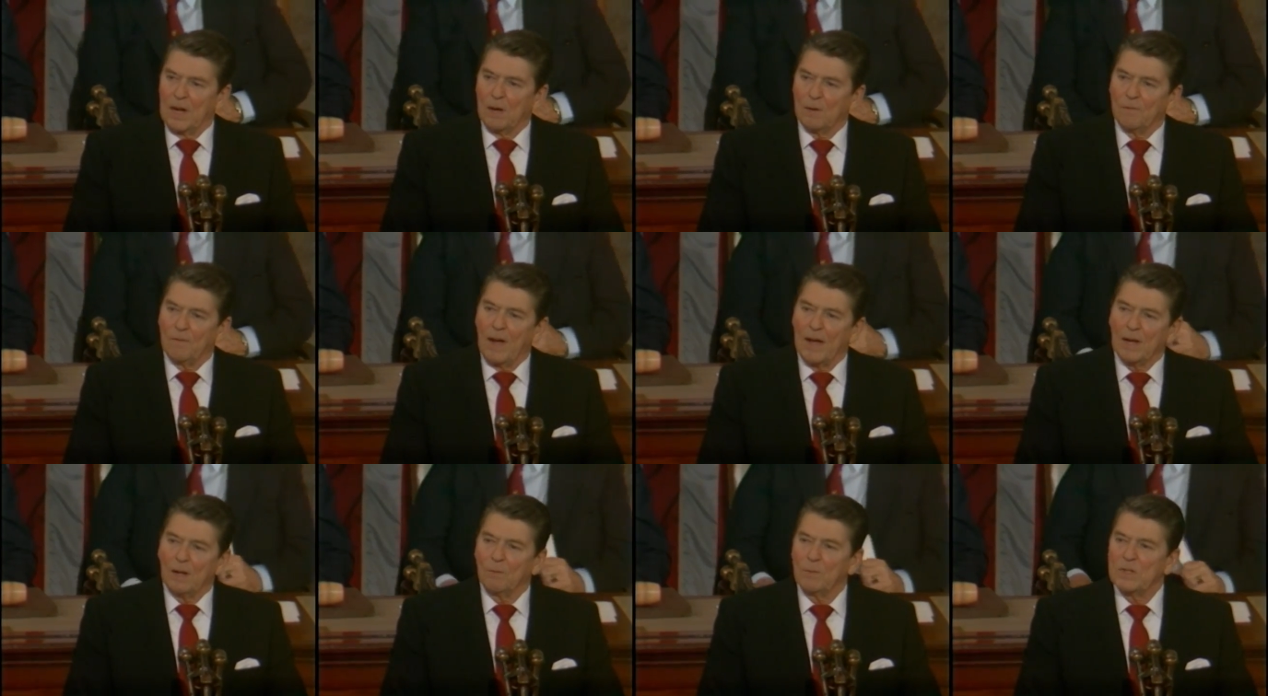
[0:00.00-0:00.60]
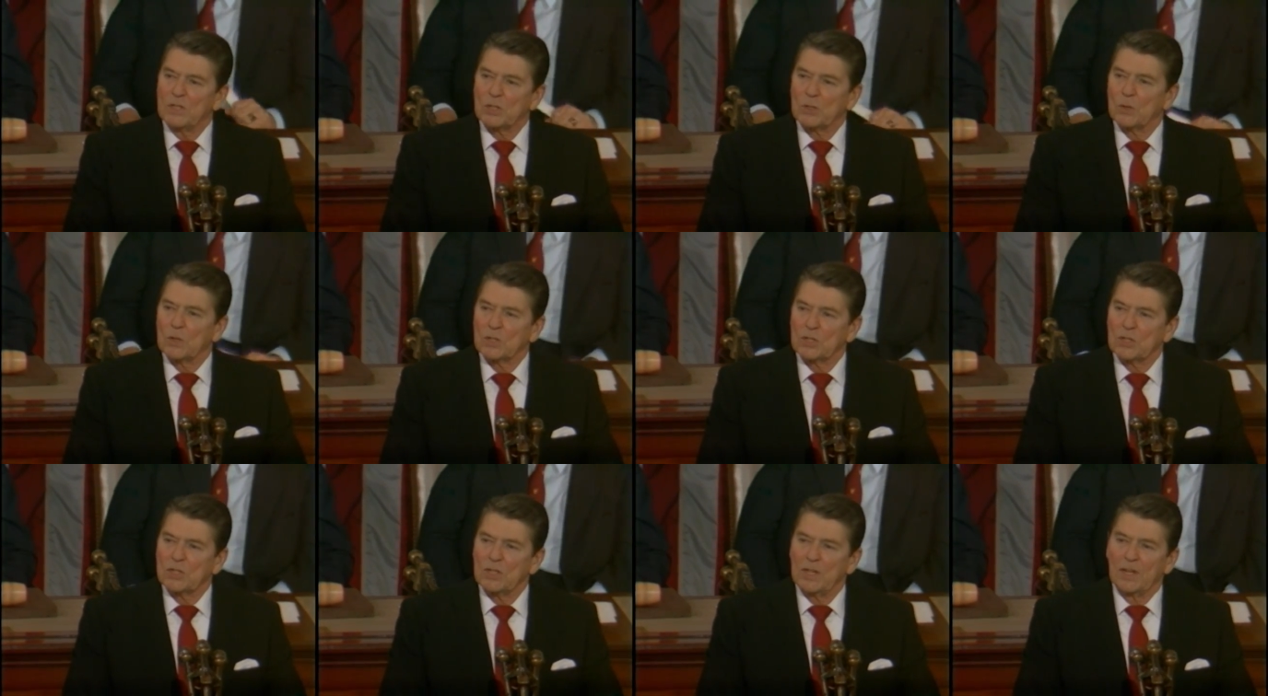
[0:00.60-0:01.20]
our vital
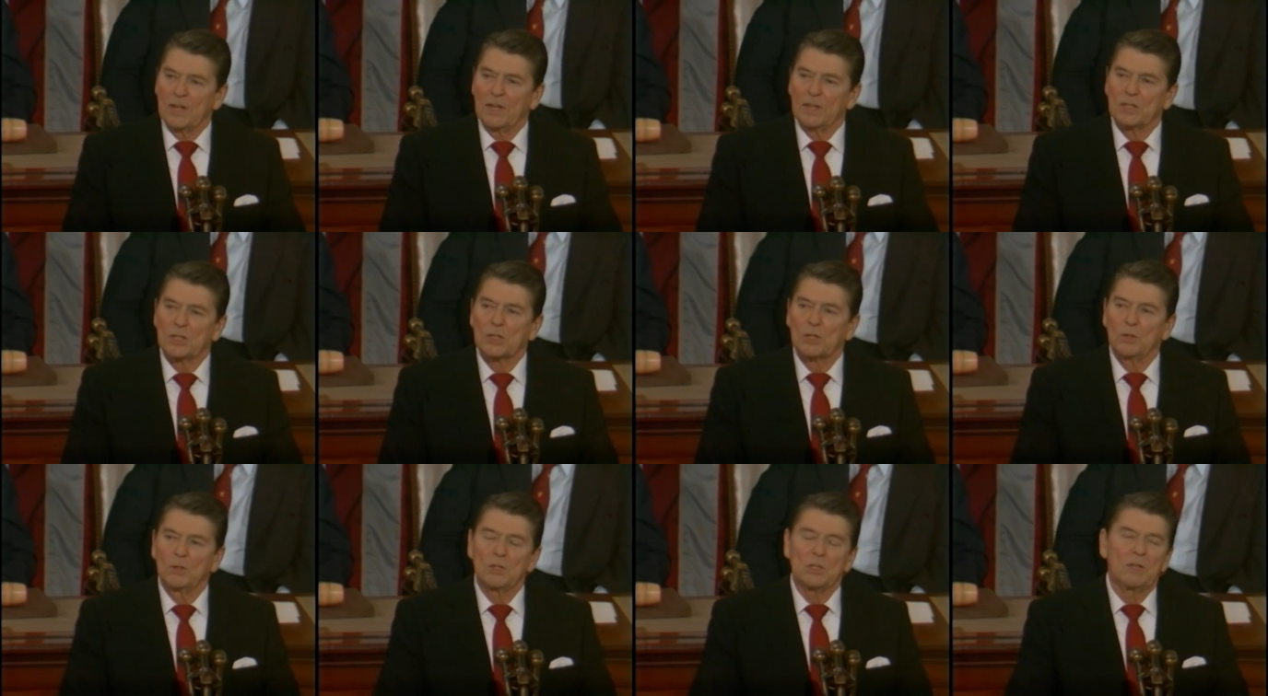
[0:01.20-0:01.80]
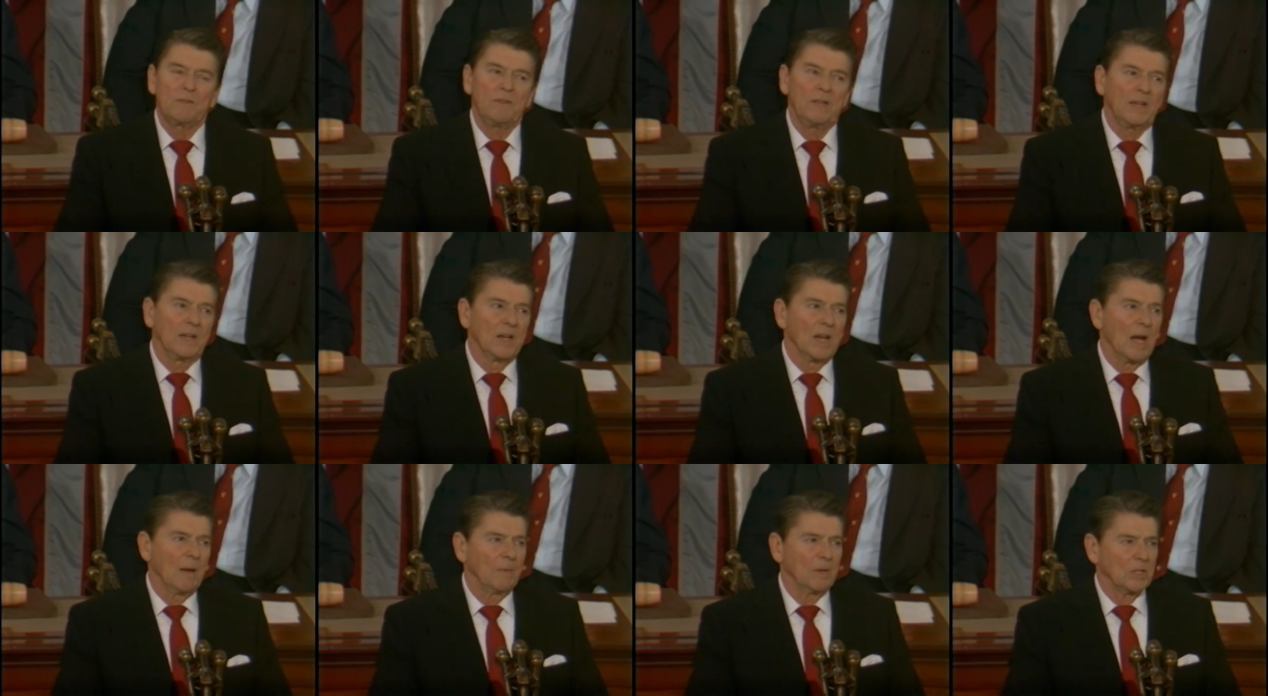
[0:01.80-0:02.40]
resources in an exclusive
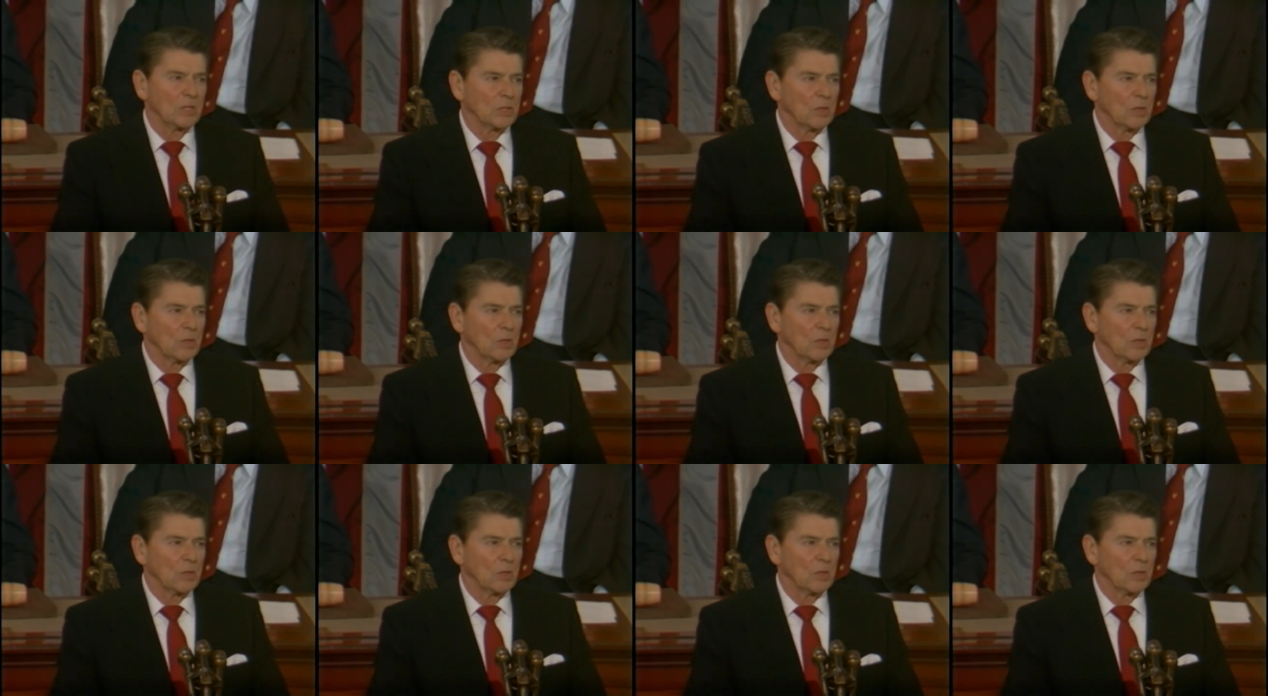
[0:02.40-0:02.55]
economic